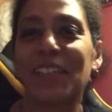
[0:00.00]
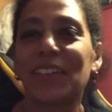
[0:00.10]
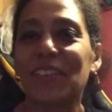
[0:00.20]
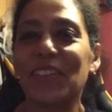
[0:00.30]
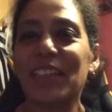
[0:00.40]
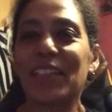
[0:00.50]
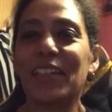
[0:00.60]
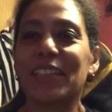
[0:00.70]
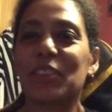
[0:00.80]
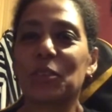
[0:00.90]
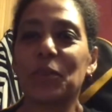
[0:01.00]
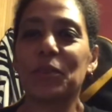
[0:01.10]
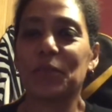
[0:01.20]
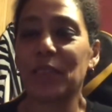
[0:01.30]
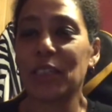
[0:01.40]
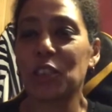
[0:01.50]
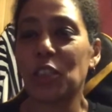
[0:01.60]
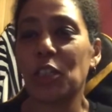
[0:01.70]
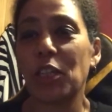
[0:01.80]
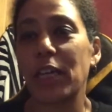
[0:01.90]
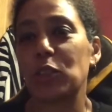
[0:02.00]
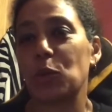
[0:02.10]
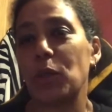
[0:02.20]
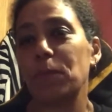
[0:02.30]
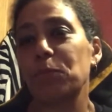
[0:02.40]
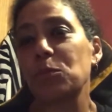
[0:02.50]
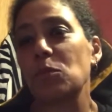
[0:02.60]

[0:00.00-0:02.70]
Right, guys, so catch you on the next one.